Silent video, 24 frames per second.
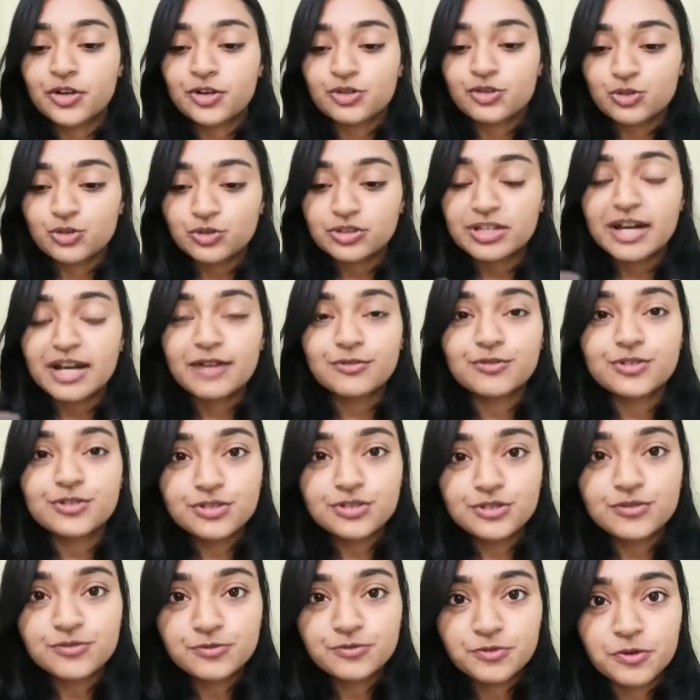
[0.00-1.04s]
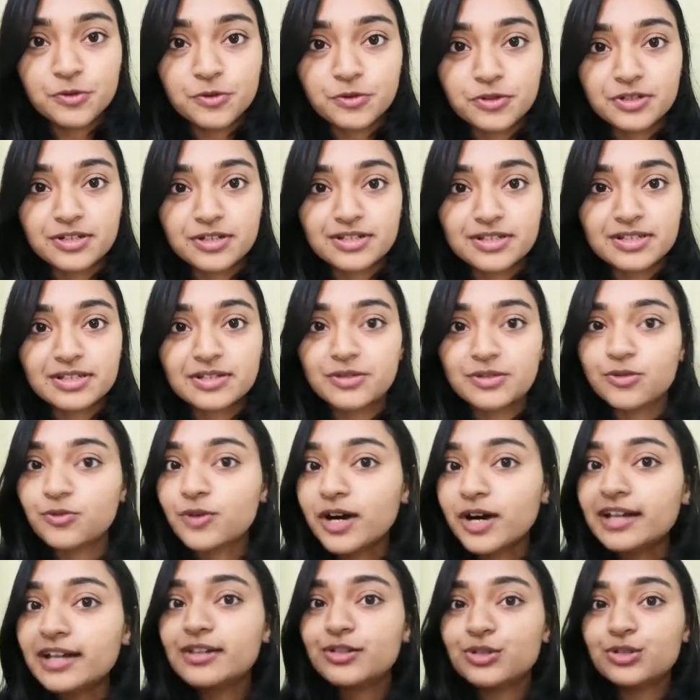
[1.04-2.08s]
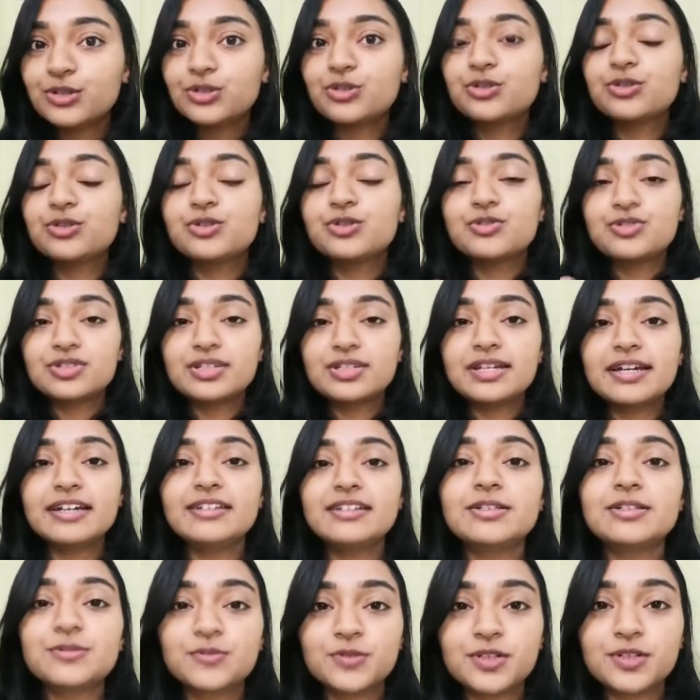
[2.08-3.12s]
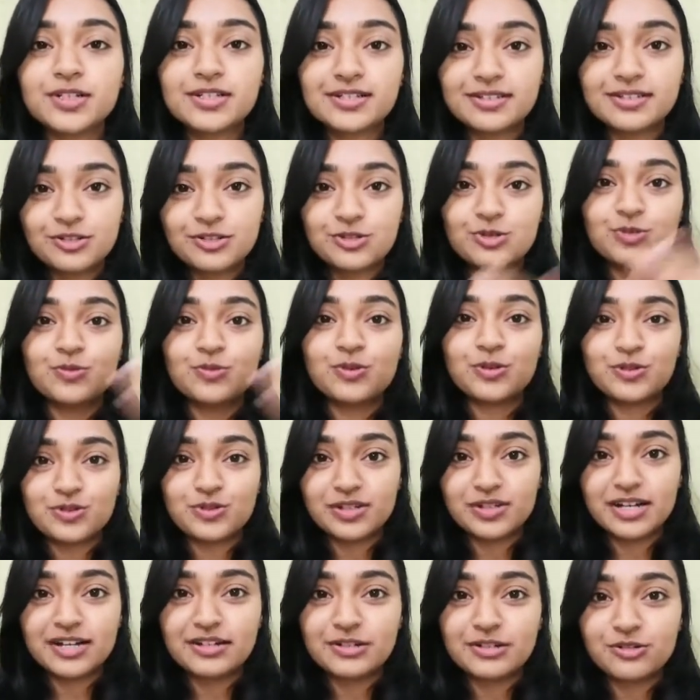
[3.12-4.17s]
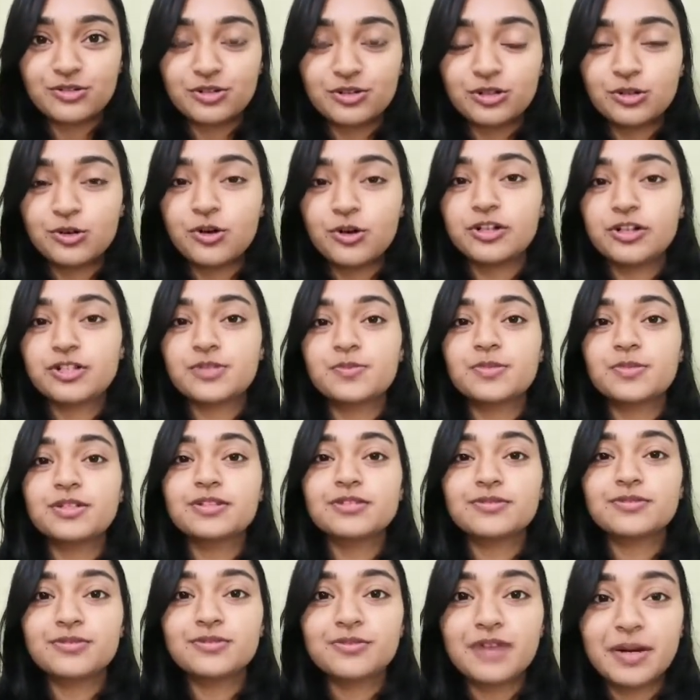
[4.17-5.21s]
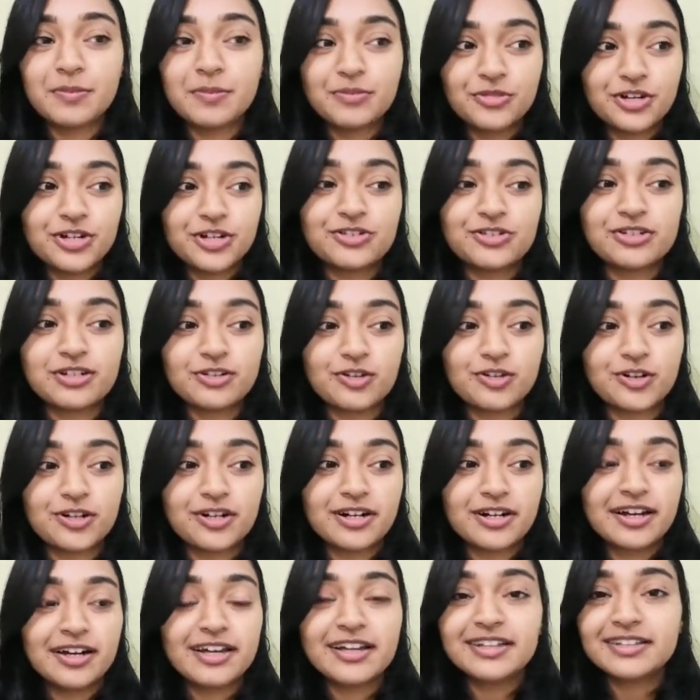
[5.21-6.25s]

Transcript: So that was the focus. While you're saying the words that you want to get into the college, but the vibrational or